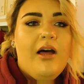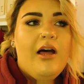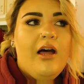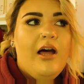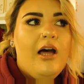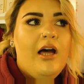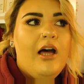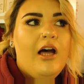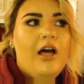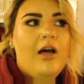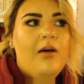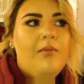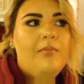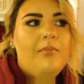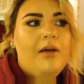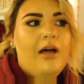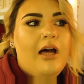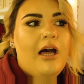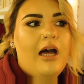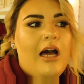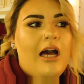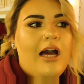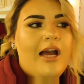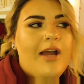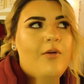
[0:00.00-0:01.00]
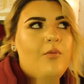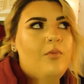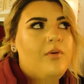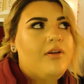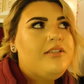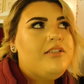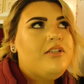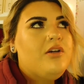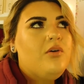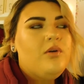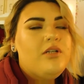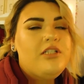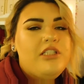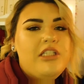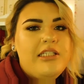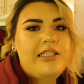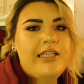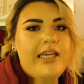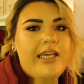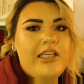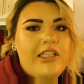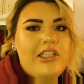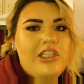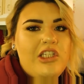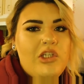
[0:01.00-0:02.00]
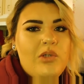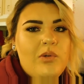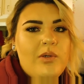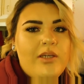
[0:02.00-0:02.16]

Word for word: Um, I was going to take you